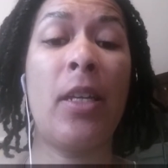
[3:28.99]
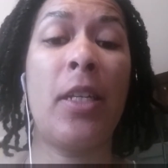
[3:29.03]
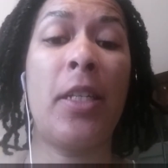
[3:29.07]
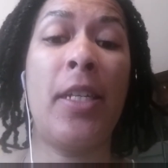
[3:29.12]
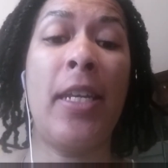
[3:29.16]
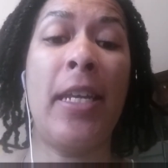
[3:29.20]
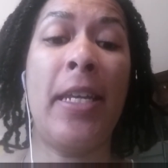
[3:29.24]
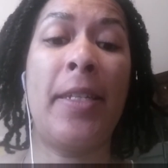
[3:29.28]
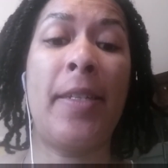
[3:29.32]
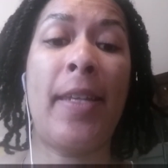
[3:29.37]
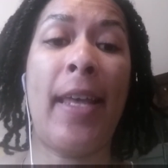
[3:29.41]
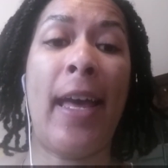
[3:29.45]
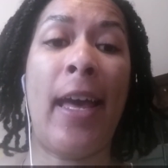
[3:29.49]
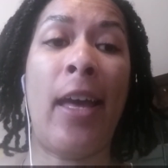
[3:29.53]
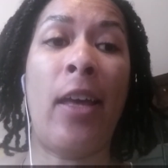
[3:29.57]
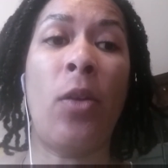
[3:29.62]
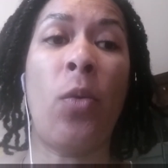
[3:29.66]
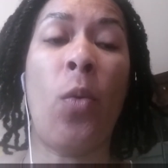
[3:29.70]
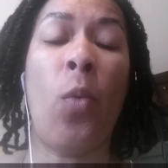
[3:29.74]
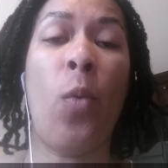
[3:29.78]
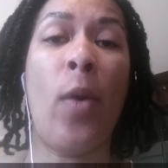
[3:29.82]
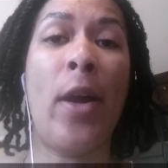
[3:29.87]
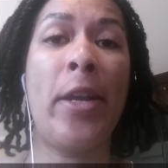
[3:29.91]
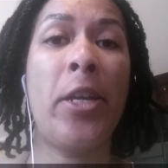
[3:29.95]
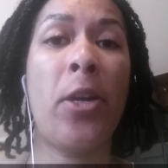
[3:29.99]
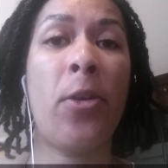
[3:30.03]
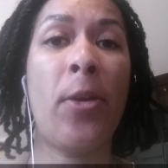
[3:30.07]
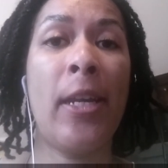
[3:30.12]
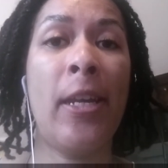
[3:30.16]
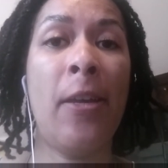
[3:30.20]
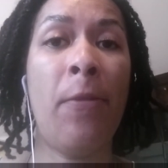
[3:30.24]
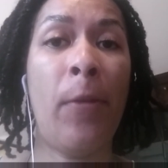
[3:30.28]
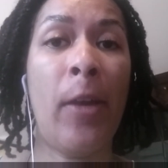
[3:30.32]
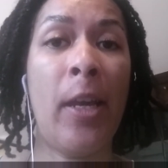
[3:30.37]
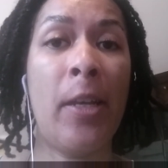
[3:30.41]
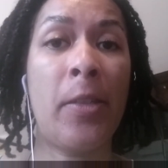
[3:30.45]
She said, when your
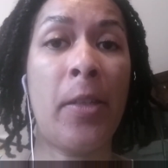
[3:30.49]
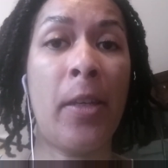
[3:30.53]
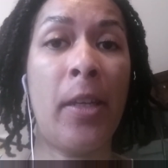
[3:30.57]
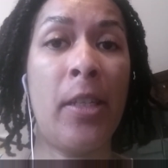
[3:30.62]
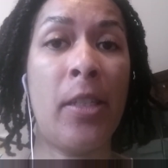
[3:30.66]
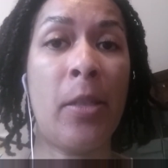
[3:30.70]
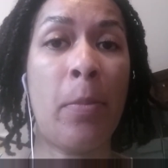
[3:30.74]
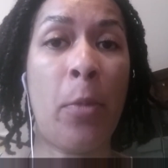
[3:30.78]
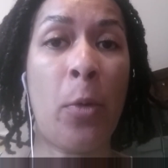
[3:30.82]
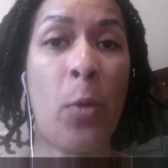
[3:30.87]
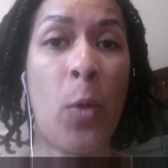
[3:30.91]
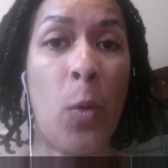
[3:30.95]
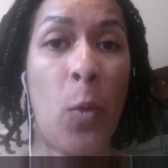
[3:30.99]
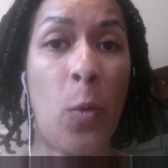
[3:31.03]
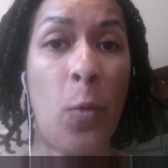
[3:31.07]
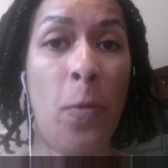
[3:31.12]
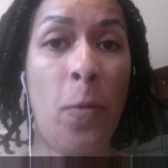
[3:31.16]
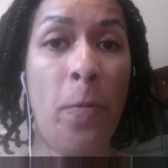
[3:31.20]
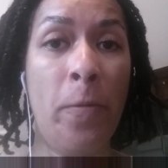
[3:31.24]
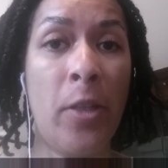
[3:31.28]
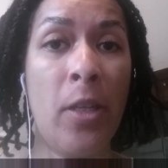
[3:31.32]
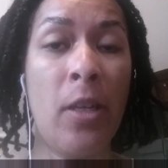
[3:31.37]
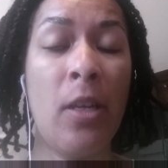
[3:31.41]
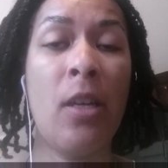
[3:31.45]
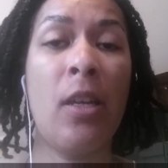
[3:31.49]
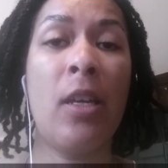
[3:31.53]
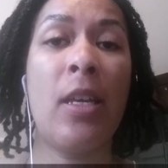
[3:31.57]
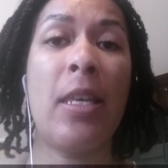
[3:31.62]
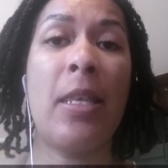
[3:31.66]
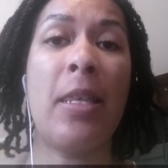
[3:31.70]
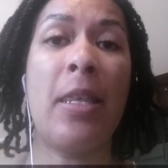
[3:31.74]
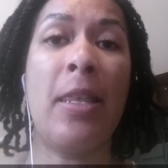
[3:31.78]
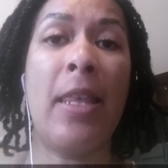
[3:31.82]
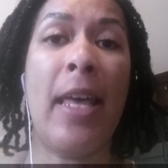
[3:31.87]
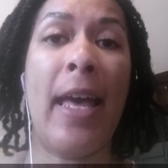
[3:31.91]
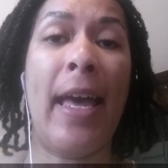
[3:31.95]
e-visa is approved,
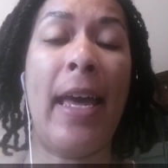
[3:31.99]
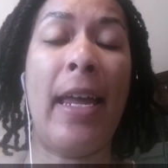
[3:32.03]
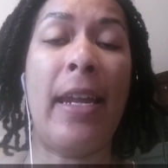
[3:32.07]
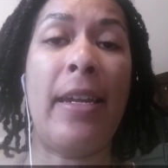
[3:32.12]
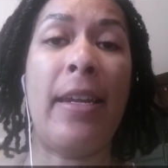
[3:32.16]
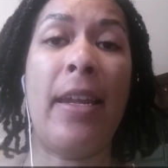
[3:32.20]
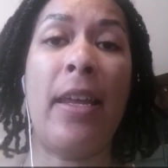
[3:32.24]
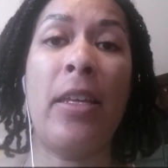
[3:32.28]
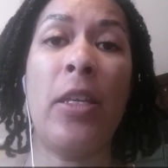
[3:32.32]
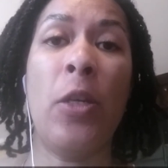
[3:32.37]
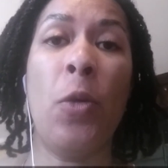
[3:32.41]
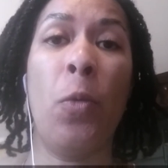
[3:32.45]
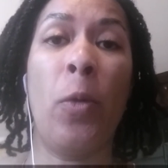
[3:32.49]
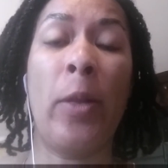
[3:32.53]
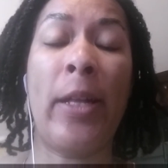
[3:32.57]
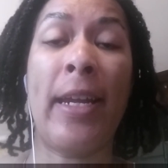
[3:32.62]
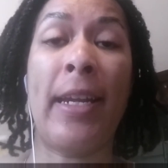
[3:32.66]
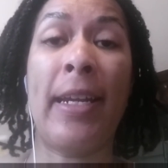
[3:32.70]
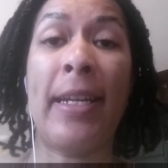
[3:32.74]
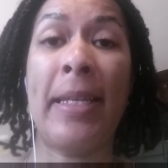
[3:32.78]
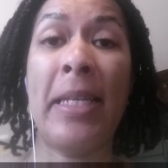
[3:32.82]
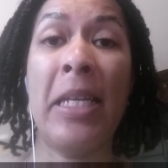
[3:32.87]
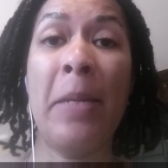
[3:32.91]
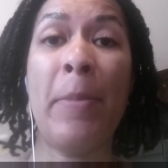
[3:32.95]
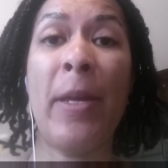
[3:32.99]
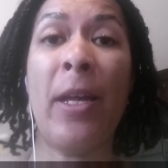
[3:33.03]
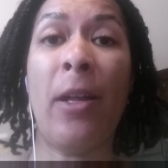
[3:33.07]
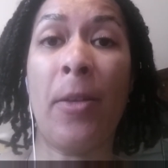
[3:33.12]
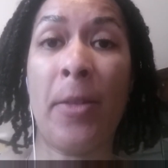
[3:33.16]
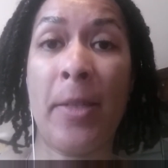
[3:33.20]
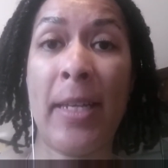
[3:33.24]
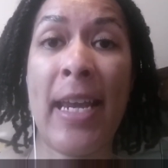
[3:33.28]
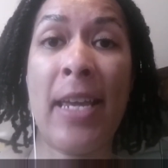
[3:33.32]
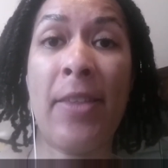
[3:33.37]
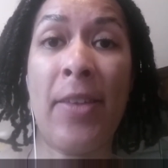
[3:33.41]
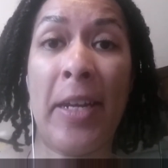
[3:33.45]
then you will get an
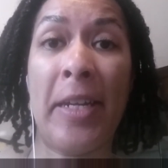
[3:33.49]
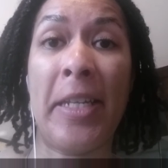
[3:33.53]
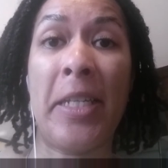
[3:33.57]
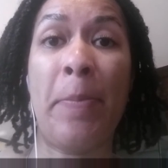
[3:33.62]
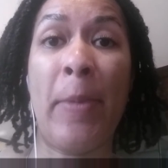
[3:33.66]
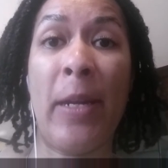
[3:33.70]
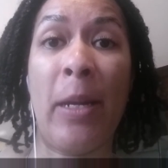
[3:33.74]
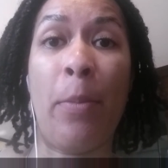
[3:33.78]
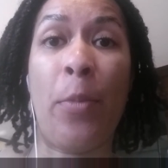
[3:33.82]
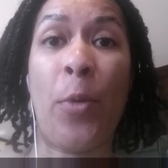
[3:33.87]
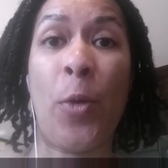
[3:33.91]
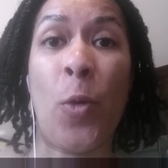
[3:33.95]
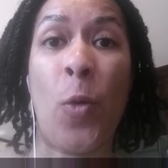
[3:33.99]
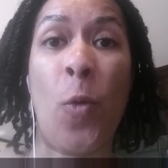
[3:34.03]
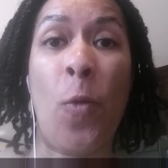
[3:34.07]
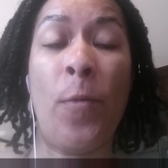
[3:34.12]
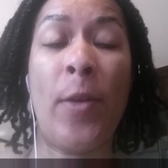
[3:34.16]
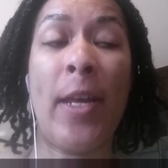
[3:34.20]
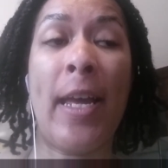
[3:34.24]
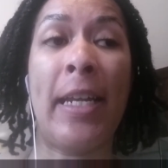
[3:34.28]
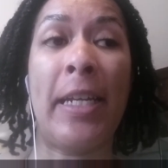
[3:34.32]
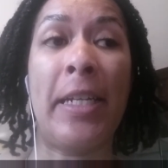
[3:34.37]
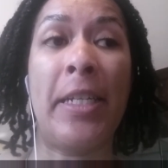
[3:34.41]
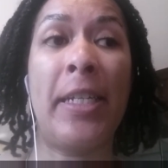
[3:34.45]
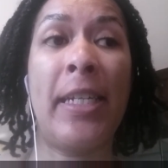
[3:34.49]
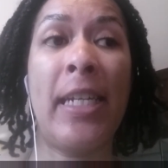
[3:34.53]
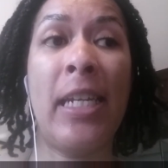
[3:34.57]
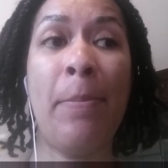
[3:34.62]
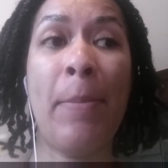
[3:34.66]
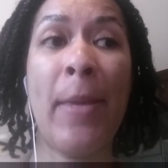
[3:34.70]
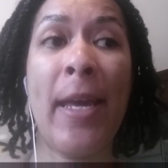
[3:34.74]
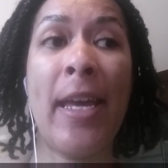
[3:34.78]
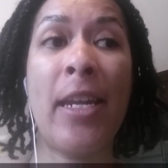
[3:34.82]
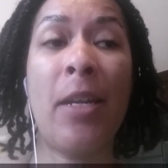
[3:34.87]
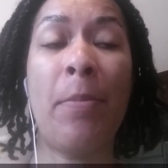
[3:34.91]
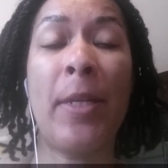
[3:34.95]
email saying that it's been approved. And
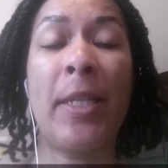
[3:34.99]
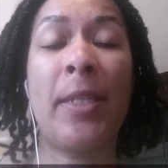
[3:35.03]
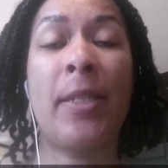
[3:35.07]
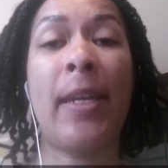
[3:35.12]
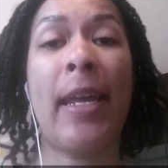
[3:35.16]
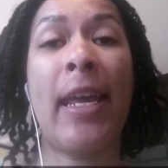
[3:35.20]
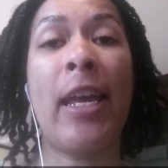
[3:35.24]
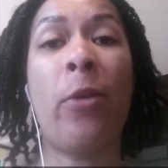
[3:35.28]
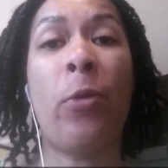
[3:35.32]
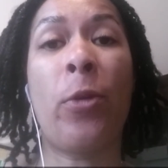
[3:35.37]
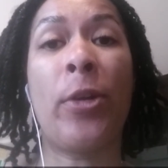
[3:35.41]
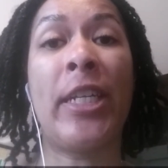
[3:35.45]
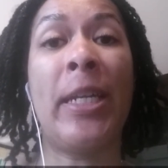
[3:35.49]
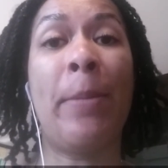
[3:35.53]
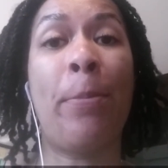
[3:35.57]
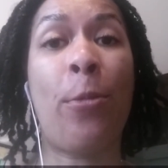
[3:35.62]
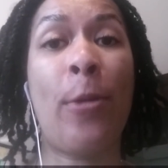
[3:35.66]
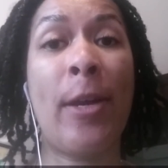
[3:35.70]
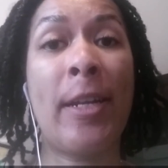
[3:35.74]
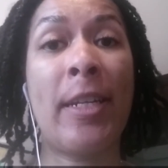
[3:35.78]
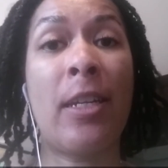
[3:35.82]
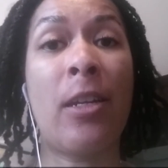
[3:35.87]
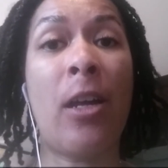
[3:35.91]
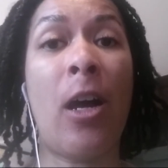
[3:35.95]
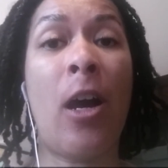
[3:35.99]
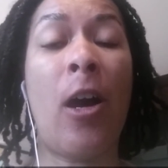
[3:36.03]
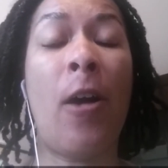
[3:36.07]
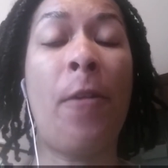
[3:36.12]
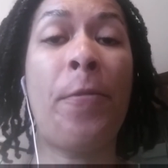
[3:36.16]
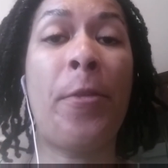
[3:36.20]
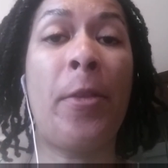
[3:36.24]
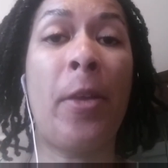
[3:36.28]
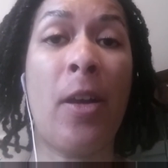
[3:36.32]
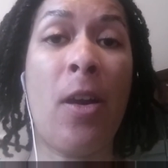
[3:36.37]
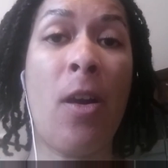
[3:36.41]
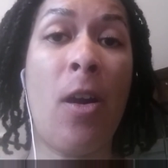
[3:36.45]
she made a mistake where she printed
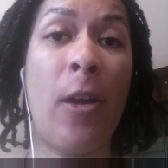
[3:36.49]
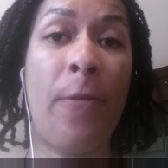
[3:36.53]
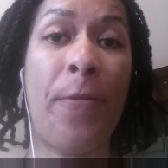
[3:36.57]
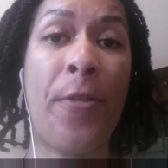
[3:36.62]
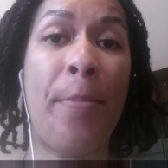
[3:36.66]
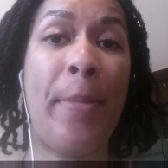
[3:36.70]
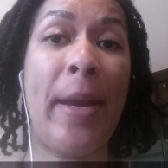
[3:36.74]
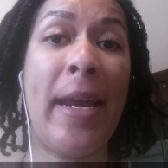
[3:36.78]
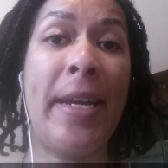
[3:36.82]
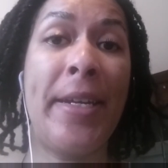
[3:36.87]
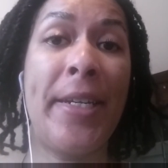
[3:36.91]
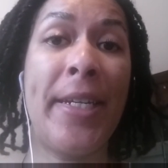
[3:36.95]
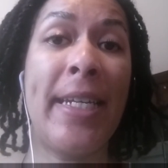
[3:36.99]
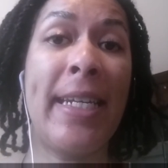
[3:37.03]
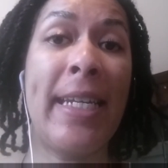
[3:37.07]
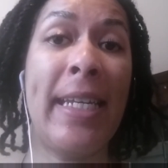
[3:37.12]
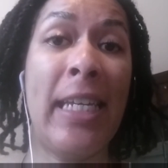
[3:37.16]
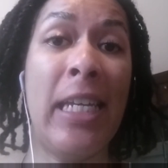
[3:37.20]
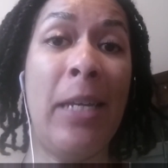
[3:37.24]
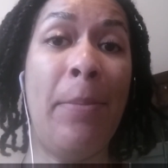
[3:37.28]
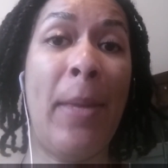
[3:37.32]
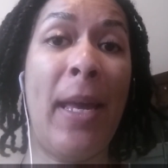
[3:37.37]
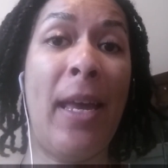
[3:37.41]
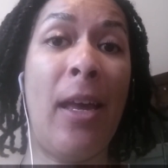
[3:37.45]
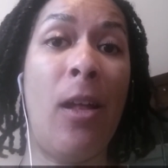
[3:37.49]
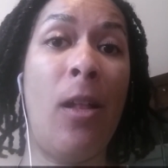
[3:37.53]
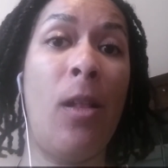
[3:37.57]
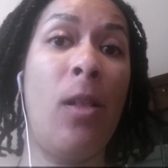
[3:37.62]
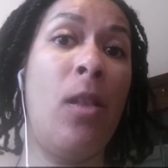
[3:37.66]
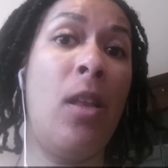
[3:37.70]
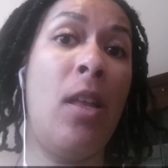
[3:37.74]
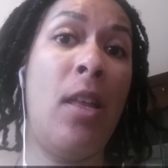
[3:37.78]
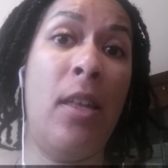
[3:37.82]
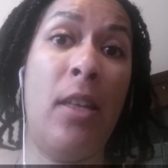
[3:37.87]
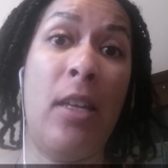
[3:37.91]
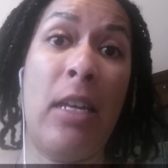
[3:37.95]
off the confirmation
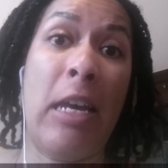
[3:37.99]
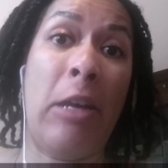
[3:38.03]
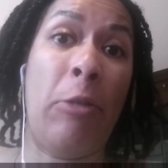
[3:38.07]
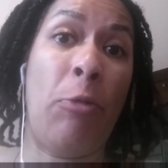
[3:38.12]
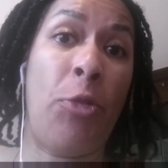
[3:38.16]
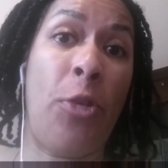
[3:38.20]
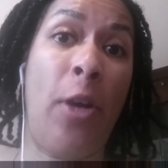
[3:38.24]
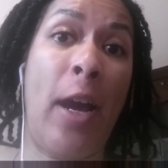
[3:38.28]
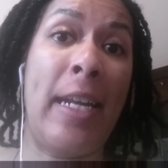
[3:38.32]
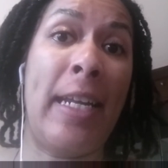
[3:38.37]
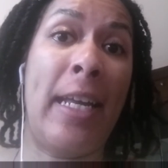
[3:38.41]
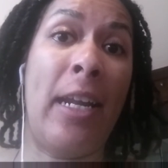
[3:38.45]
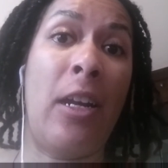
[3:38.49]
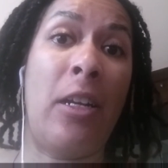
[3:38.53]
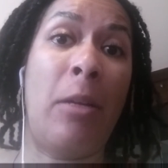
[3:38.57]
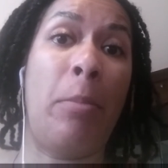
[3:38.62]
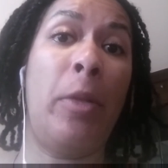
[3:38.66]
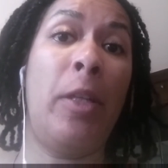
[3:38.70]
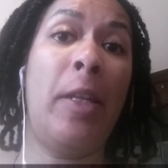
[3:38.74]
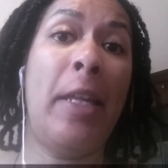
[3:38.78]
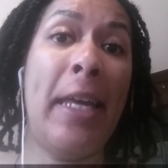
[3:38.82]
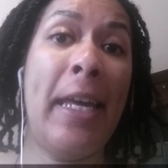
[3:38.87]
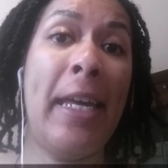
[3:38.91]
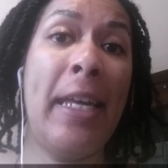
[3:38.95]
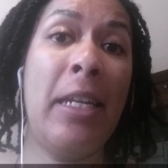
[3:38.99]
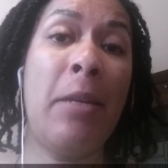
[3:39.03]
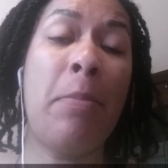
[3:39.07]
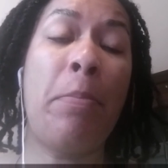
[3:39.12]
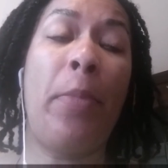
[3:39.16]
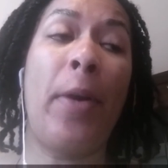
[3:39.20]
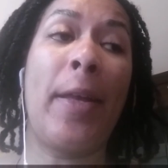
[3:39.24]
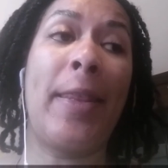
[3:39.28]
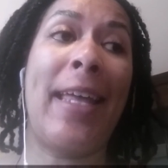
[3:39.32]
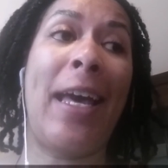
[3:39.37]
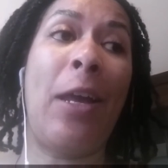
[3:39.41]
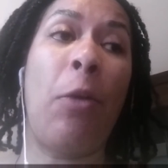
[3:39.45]
email and tried to get on a
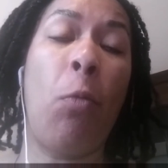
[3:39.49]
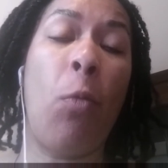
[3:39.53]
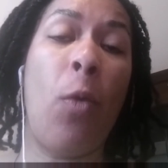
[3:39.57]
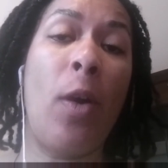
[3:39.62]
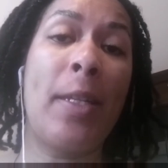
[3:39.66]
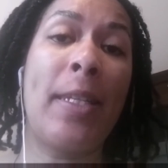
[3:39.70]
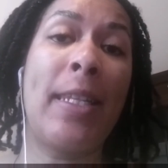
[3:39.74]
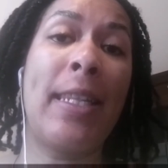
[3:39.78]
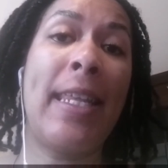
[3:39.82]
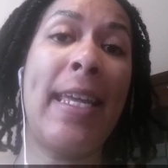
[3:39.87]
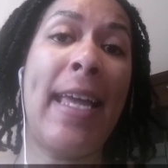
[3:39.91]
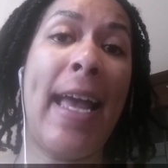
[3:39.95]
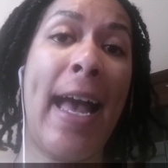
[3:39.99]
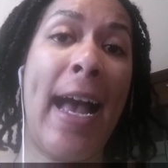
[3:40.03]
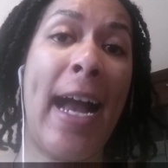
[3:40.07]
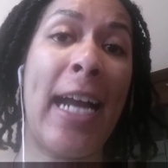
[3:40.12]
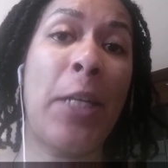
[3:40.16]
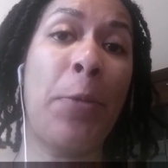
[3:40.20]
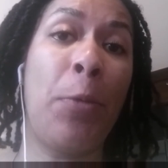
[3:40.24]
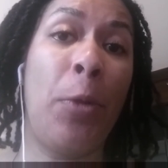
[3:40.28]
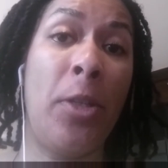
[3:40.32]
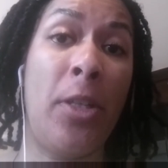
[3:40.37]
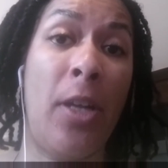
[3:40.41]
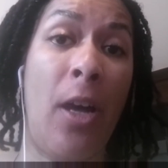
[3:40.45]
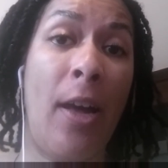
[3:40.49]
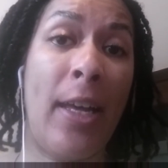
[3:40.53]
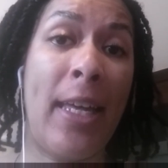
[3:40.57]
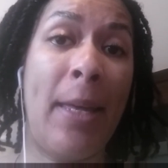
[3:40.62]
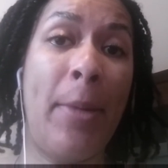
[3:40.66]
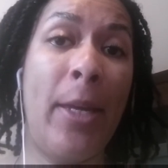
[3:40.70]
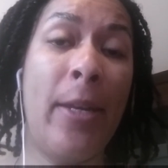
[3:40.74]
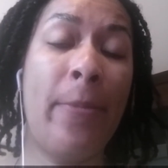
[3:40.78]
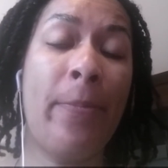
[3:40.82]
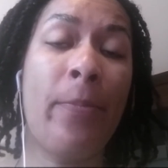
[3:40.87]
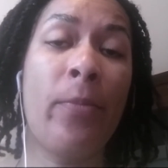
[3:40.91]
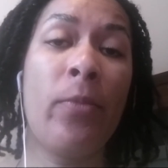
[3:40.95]
plane, but that wasn't the actual
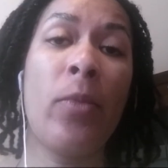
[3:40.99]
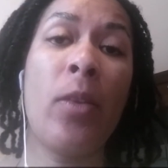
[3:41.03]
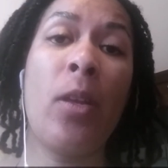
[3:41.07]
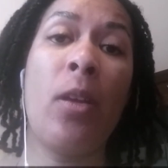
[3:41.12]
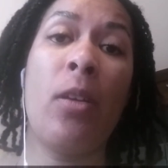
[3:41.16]
document.